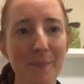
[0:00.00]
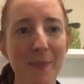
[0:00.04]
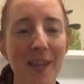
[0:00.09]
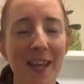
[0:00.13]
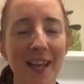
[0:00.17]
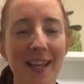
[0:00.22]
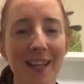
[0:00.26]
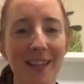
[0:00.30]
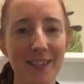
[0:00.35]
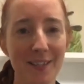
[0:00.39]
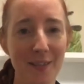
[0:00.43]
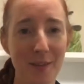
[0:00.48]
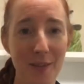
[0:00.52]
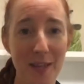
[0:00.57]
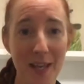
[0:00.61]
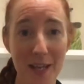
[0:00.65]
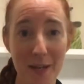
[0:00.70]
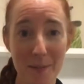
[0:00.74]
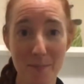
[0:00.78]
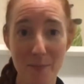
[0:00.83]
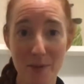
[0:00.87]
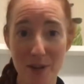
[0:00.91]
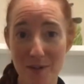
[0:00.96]
So
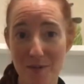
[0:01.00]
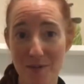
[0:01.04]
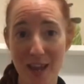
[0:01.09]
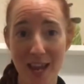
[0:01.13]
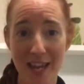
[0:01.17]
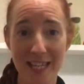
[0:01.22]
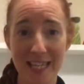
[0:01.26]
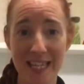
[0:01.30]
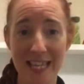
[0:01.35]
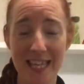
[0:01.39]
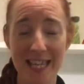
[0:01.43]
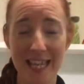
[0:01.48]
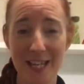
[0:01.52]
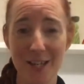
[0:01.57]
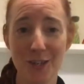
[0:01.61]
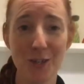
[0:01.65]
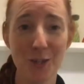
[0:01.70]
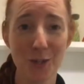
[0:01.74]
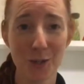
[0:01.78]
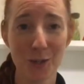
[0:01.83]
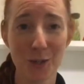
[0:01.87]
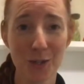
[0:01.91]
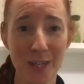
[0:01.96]
they'd abbreviate it, they'd
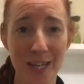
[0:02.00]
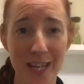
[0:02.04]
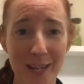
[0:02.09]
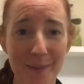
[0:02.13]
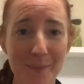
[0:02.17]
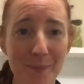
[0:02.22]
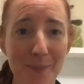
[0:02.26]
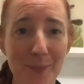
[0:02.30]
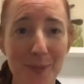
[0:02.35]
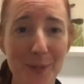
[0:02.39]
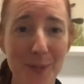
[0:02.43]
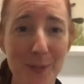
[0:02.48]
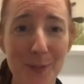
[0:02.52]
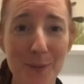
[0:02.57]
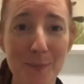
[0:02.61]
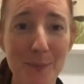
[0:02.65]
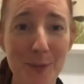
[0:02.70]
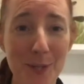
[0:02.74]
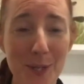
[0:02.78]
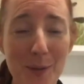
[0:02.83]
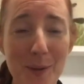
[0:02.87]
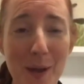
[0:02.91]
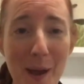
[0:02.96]
shorten it. So it's up
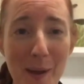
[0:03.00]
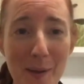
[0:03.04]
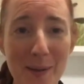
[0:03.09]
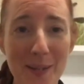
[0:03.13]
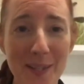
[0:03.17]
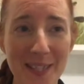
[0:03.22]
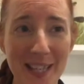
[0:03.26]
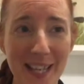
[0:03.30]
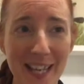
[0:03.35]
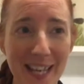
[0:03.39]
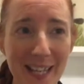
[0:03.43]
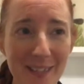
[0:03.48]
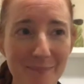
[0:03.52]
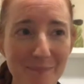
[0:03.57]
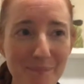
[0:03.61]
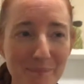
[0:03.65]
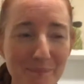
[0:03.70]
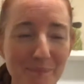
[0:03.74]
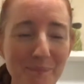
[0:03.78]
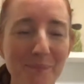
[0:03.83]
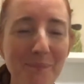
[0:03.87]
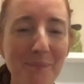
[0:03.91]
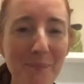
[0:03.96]
to you how you sing it.
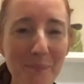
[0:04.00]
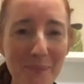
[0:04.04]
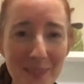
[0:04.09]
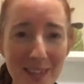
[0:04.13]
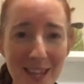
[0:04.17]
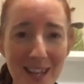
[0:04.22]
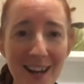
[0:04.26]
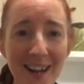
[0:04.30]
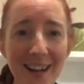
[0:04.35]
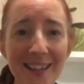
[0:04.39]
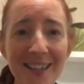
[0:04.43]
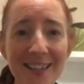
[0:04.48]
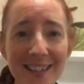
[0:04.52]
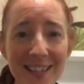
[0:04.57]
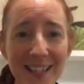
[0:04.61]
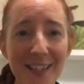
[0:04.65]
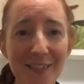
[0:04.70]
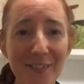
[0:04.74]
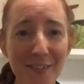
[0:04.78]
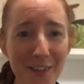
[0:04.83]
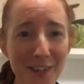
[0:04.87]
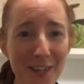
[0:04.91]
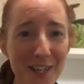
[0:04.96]
I'll sing
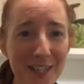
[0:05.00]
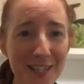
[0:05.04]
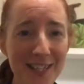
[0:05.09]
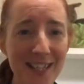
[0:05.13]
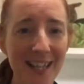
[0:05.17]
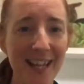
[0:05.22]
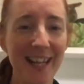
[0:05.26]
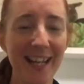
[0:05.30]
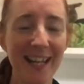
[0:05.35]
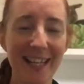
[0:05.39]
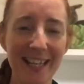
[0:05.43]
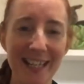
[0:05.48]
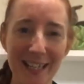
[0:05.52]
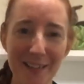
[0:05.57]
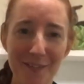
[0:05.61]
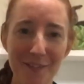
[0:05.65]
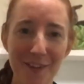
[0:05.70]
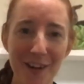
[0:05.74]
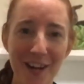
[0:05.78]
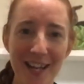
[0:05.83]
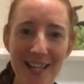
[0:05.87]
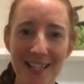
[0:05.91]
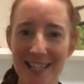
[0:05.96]
the first little
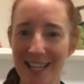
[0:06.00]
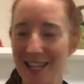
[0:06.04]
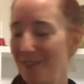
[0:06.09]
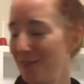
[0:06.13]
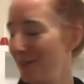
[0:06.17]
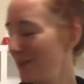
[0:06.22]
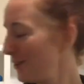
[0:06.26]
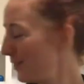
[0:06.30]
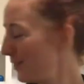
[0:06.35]
phrase, and if you can